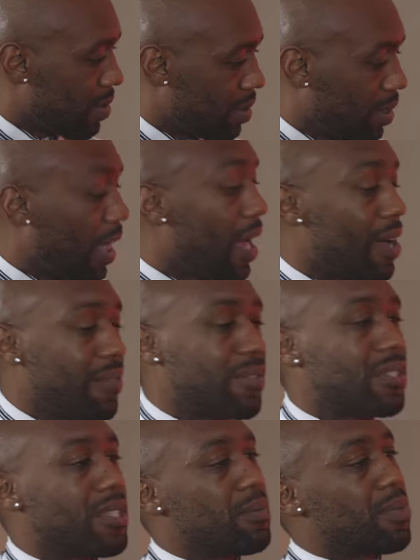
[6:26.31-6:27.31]
live
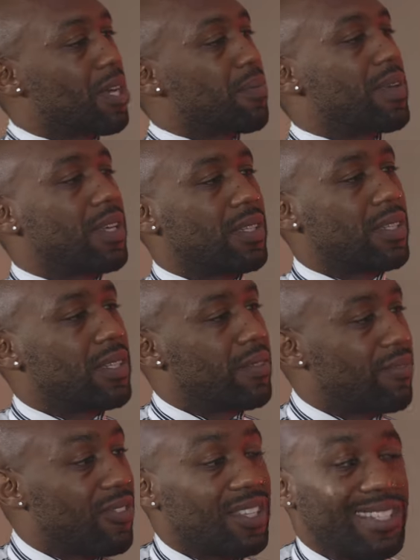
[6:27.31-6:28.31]
team combat league
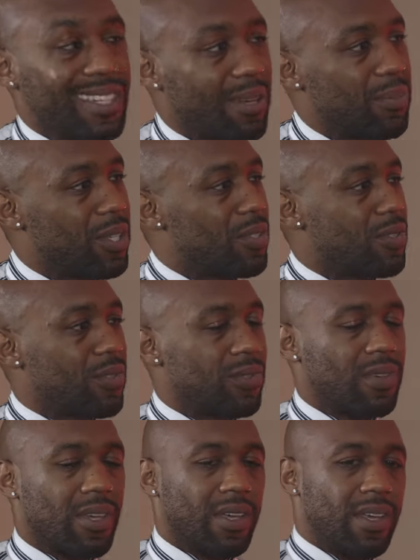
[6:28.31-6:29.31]
event that I've been to.
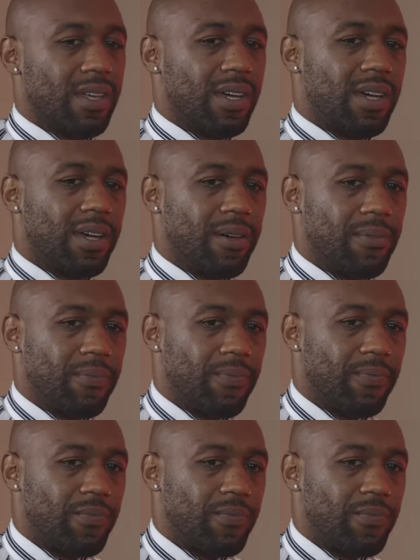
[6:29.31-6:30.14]
Um,